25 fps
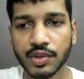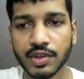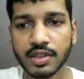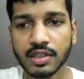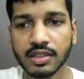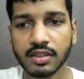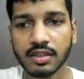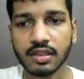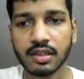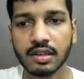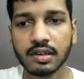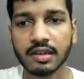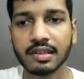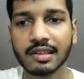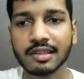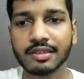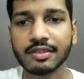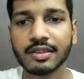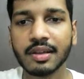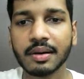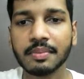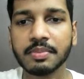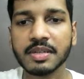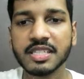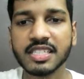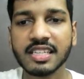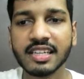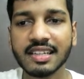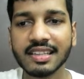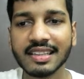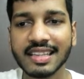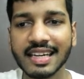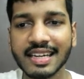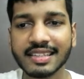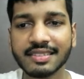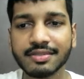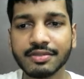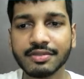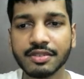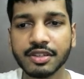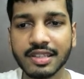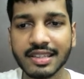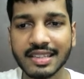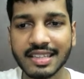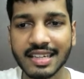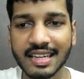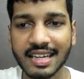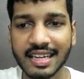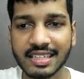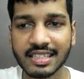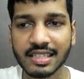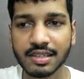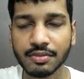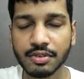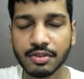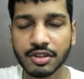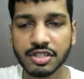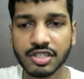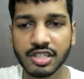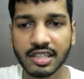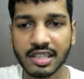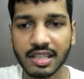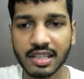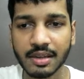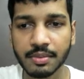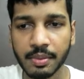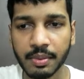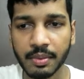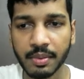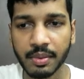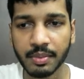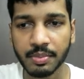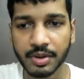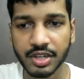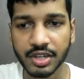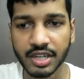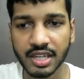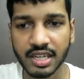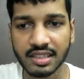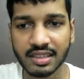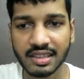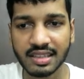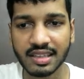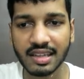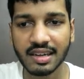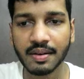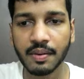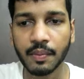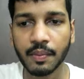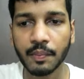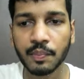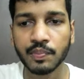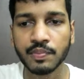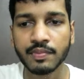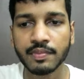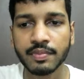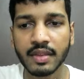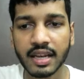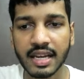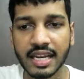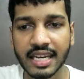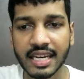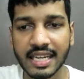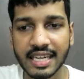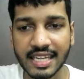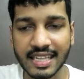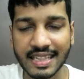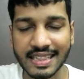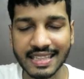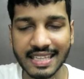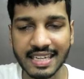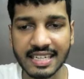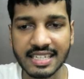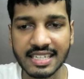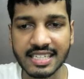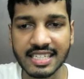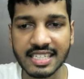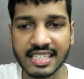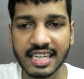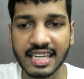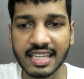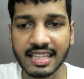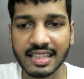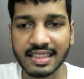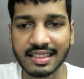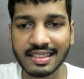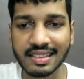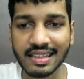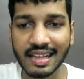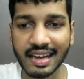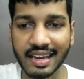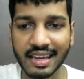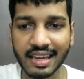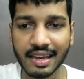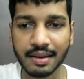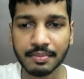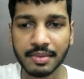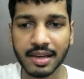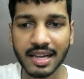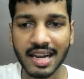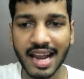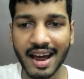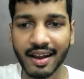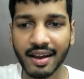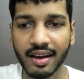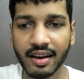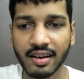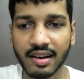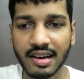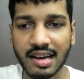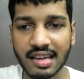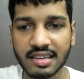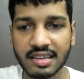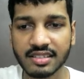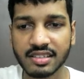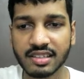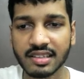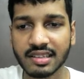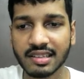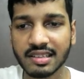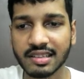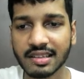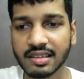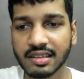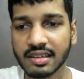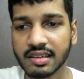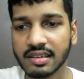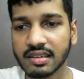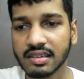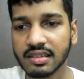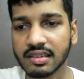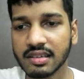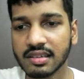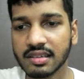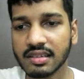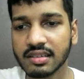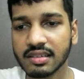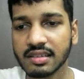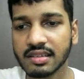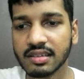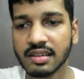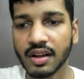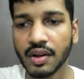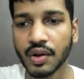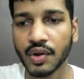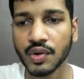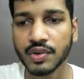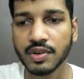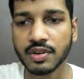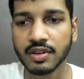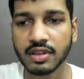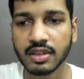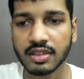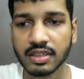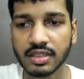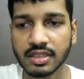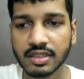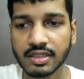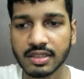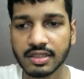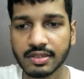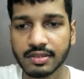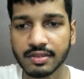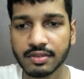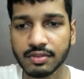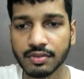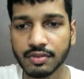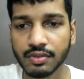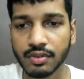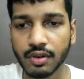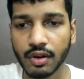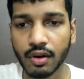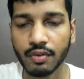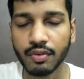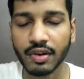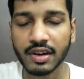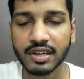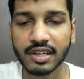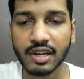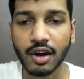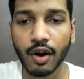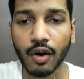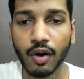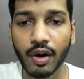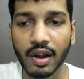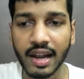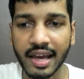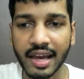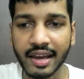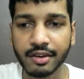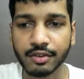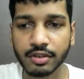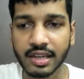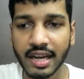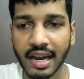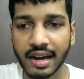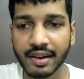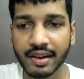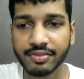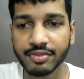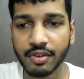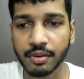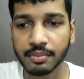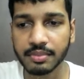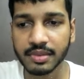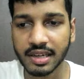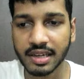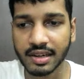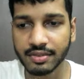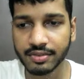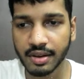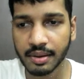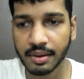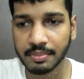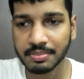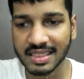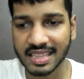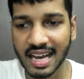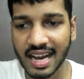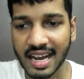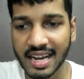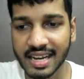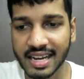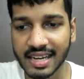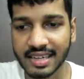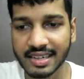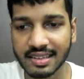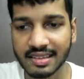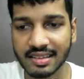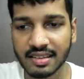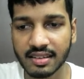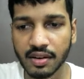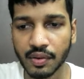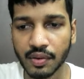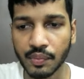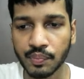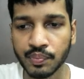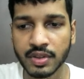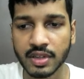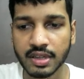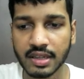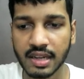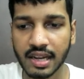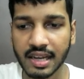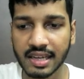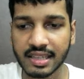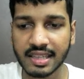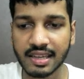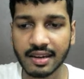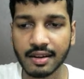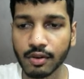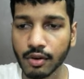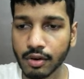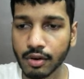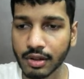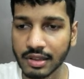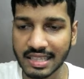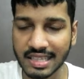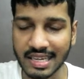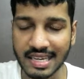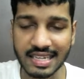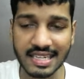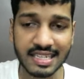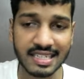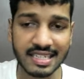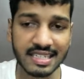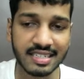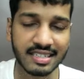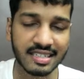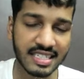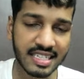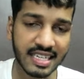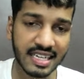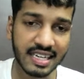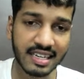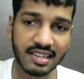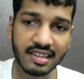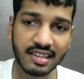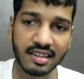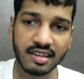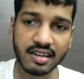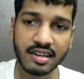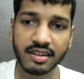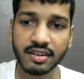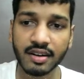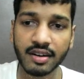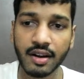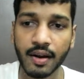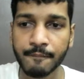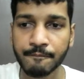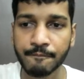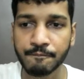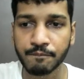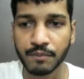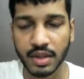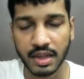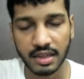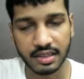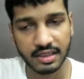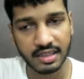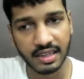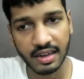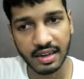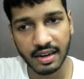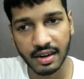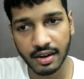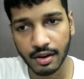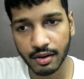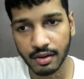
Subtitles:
So the business that was selected was Janta People product. The initial details like email address, uh, what all I could get from their websites, like their wholesaler, retailer, their